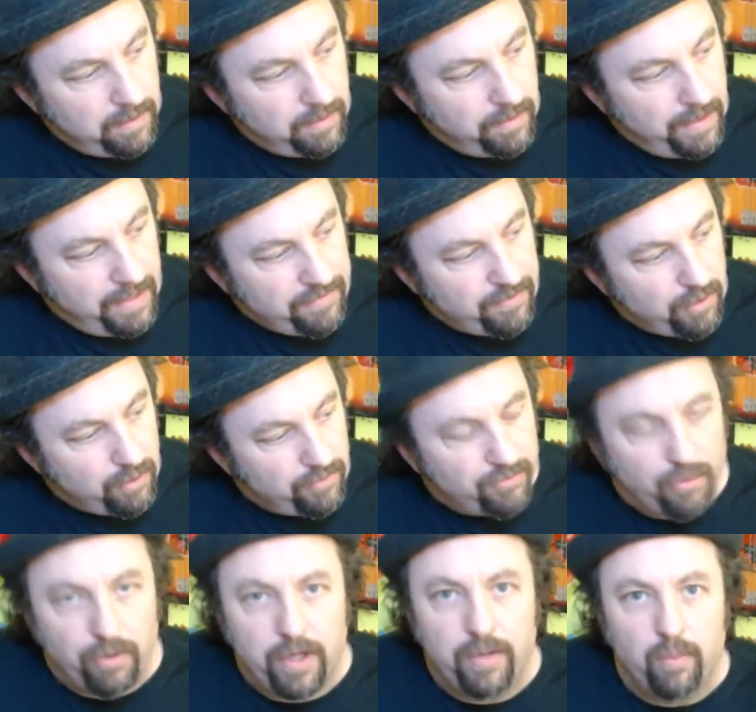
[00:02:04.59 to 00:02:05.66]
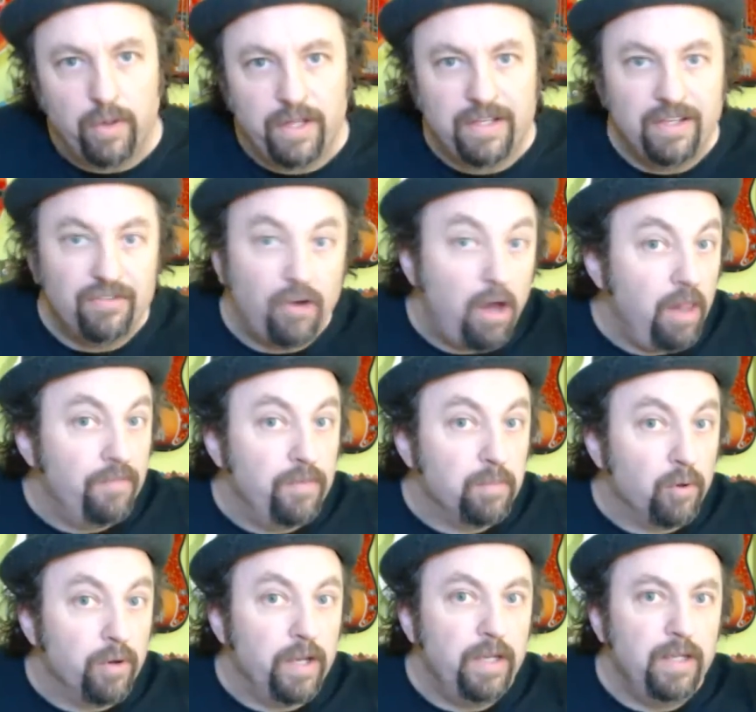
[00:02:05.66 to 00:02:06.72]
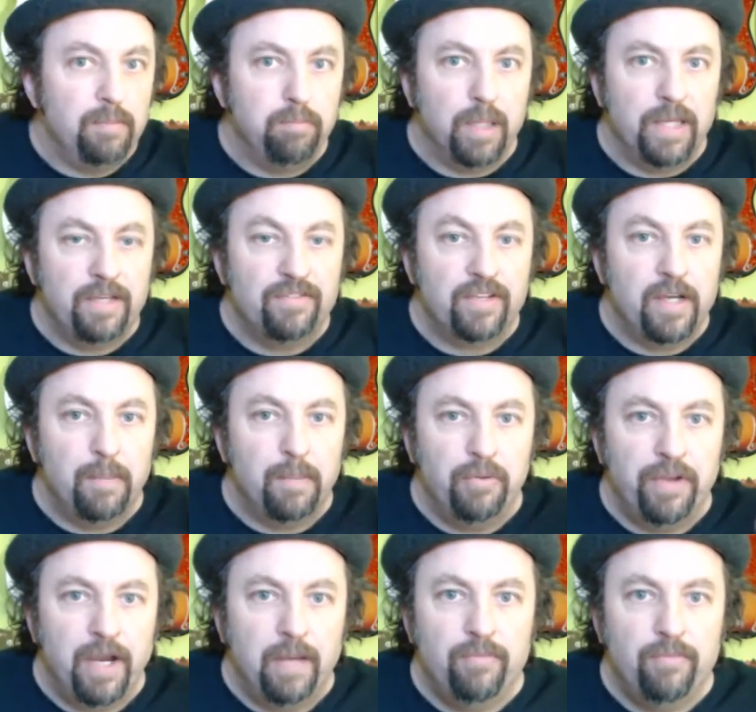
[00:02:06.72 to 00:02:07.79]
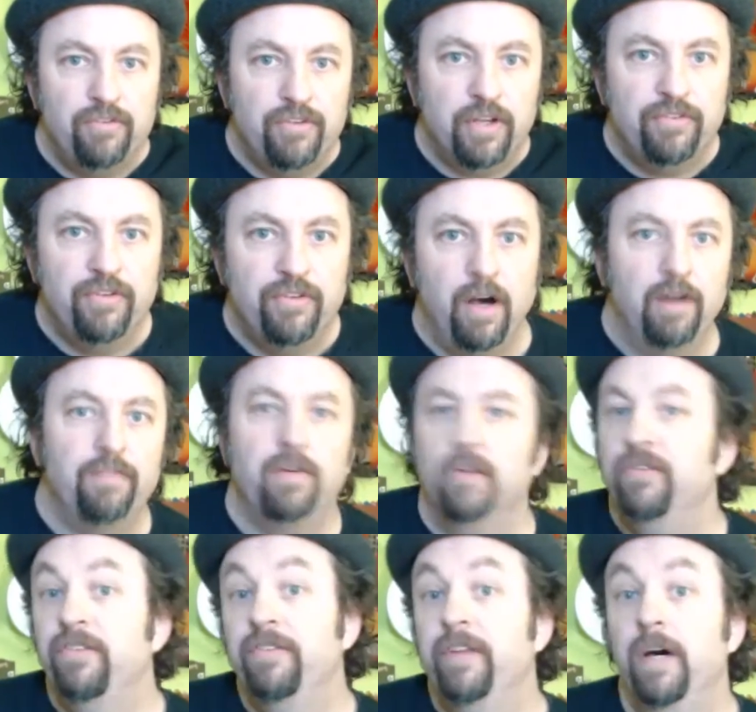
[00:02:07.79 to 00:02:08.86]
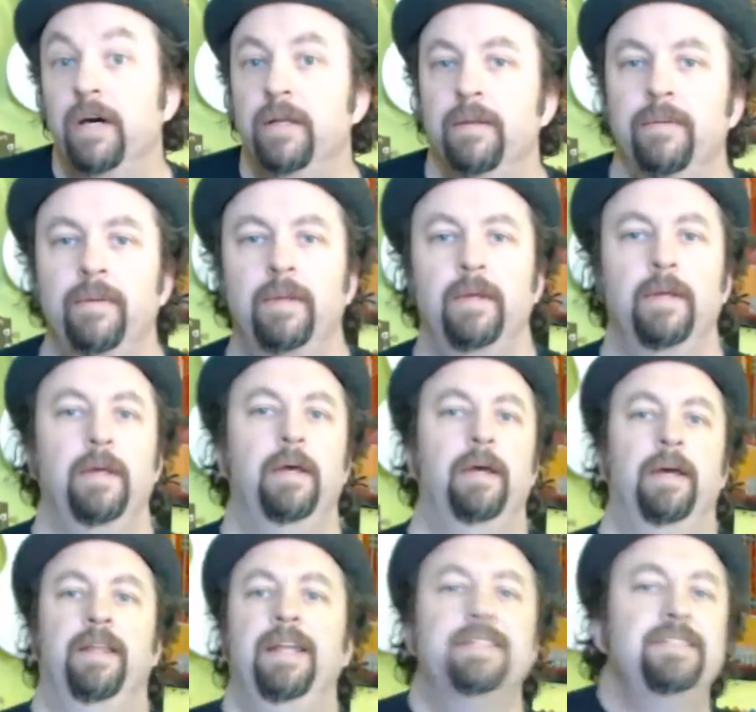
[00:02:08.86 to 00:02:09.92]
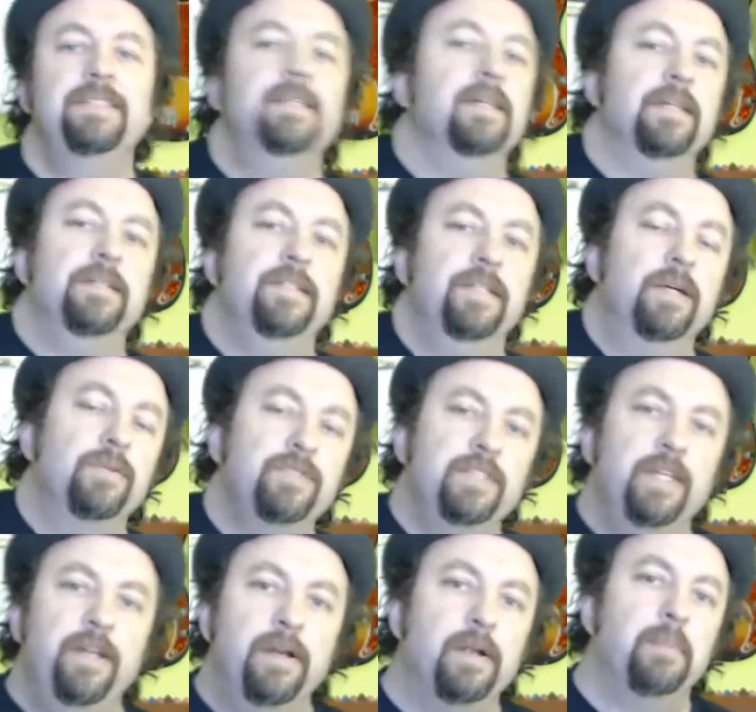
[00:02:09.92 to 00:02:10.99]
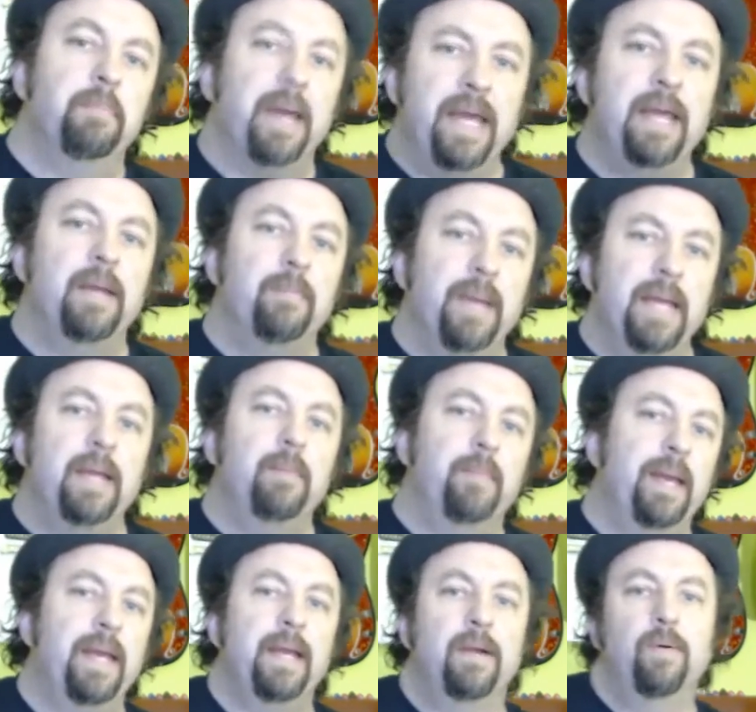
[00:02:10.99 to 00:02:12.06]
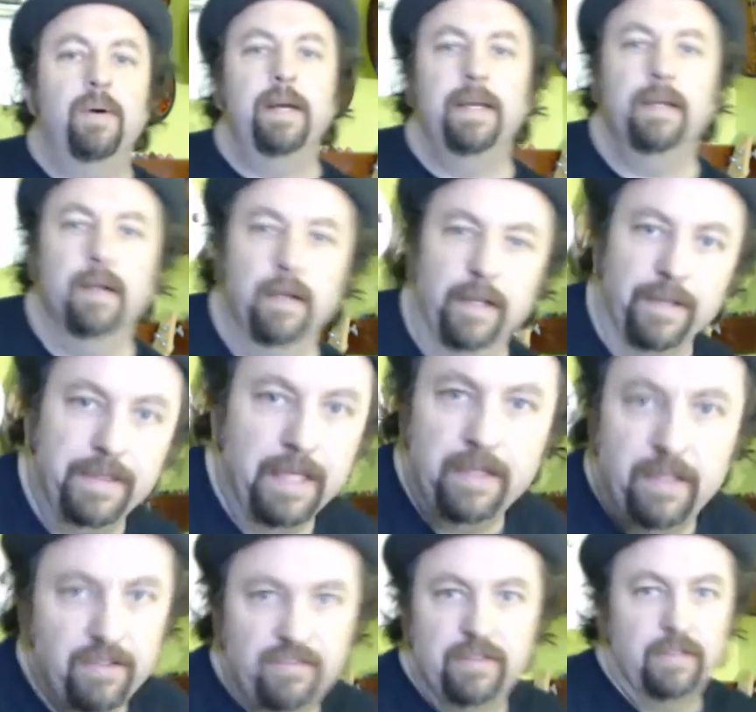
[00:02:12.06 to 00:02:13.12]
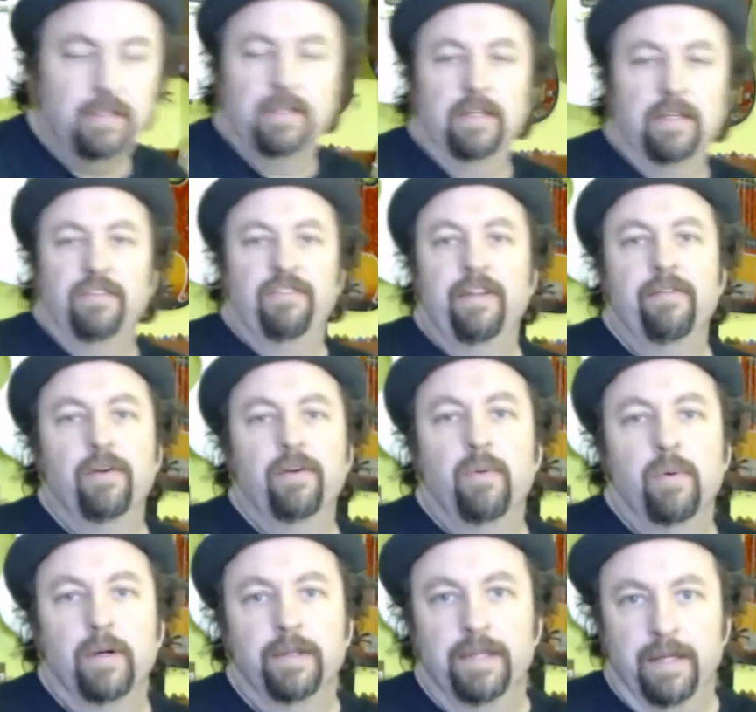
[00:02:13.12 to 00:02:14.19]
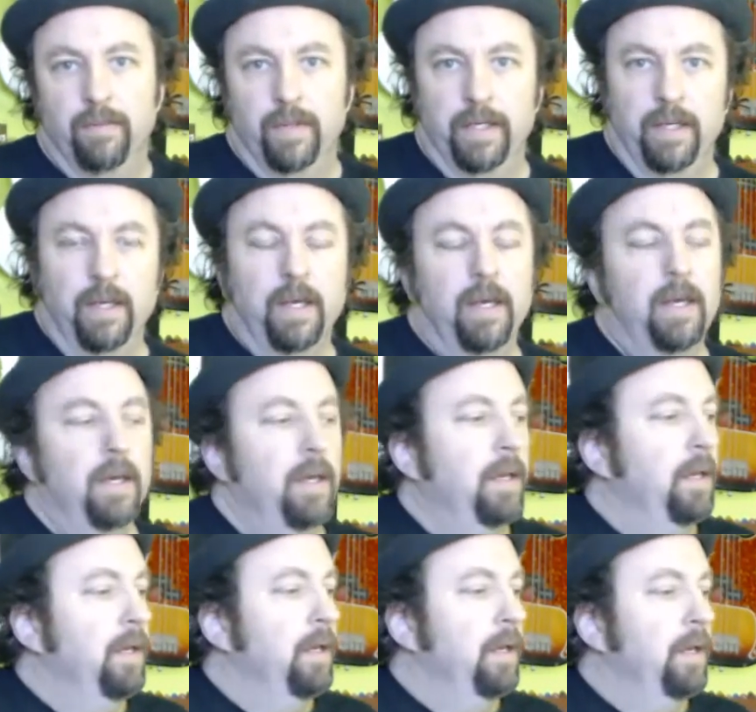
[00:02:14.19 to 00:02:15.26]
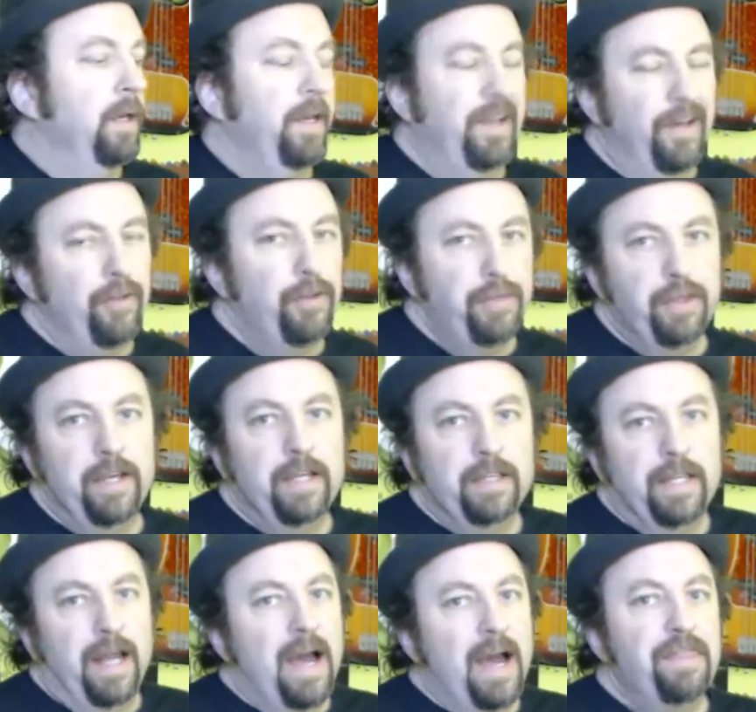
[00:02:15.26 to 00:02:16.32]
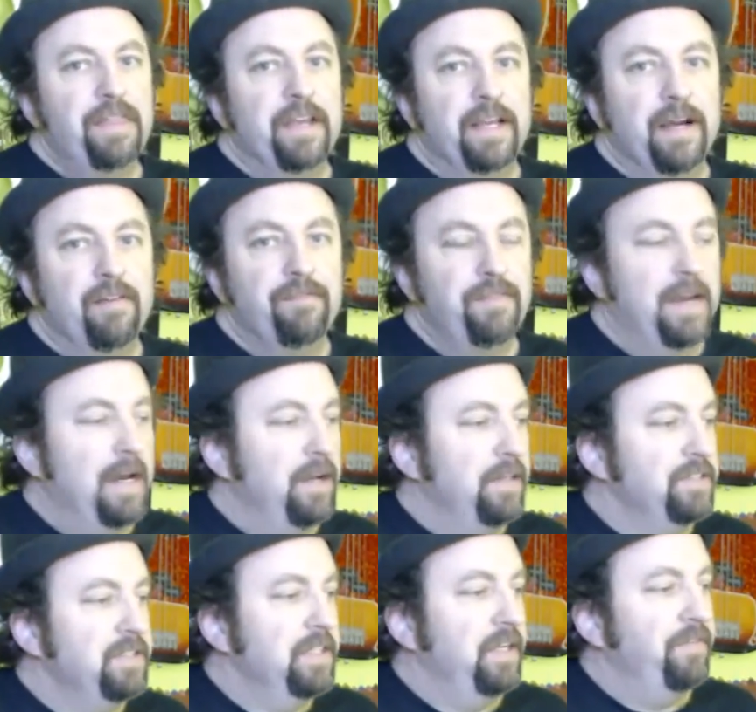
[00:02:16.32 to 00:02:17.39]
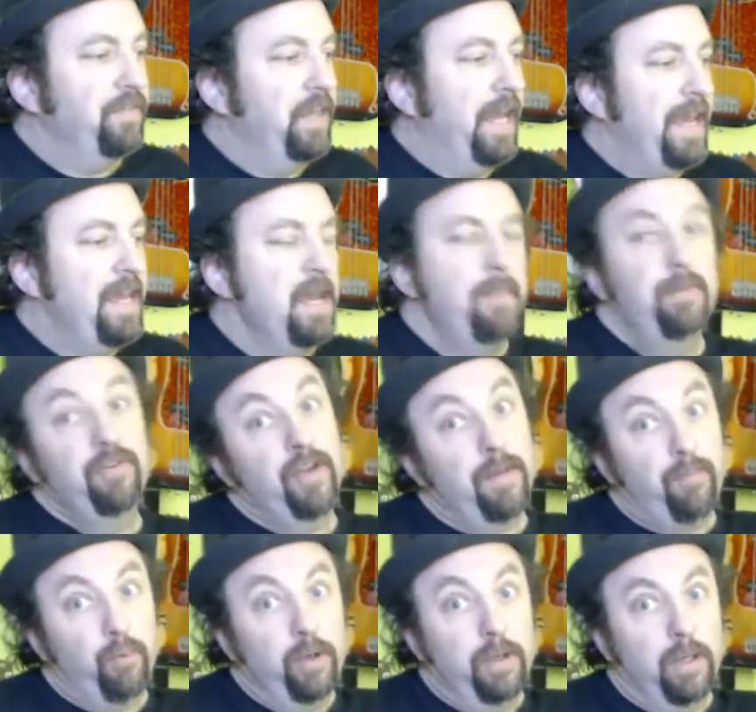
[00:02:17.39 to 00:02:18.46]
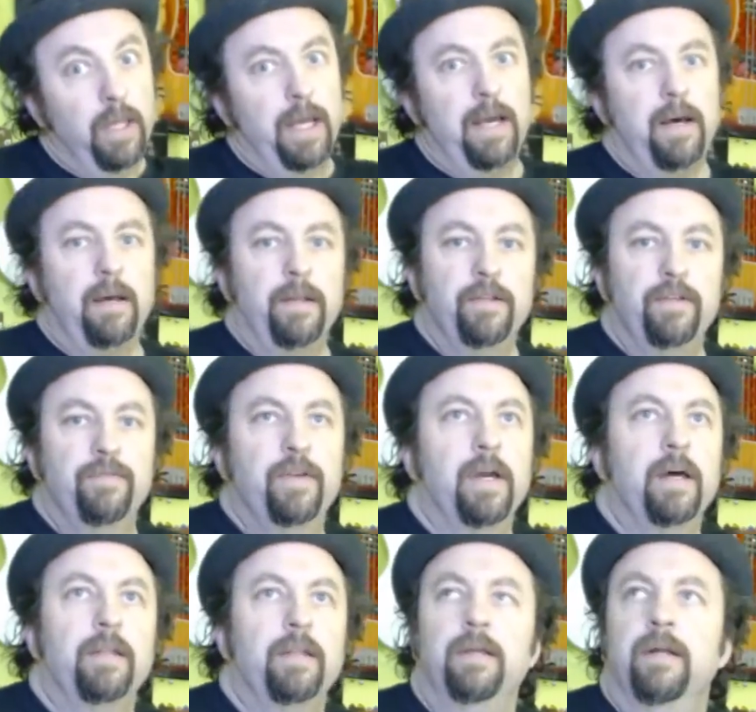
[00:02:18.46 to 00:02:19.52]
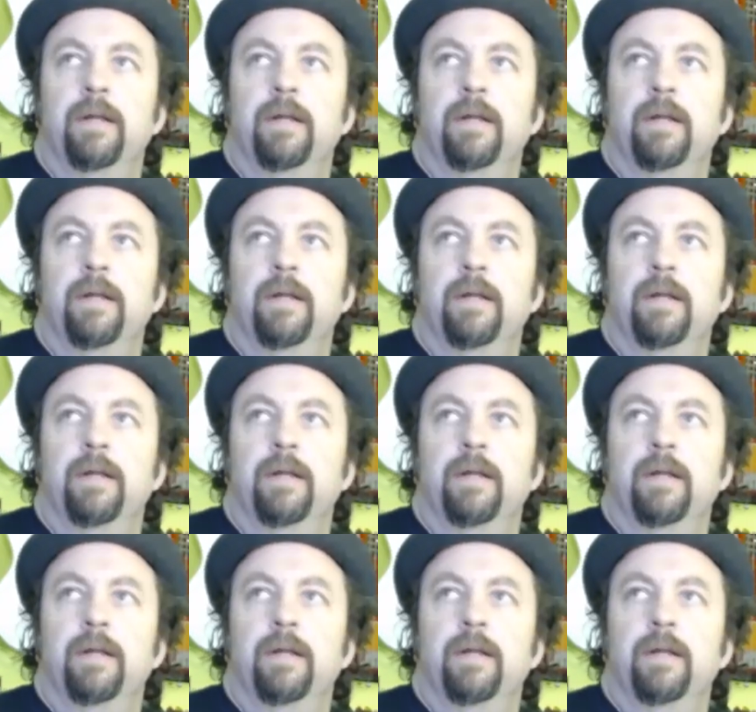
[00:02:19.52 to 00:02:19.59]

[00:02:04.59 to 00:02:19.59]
That turns green. When it gets all of them green, it blinks a couple times and shuts off because it's done. And that's it. You don't sit here and bang, bang, bang away on it. It's never going to work that way. Another thing that I think I've found is that if the amp is up real loud and you've got,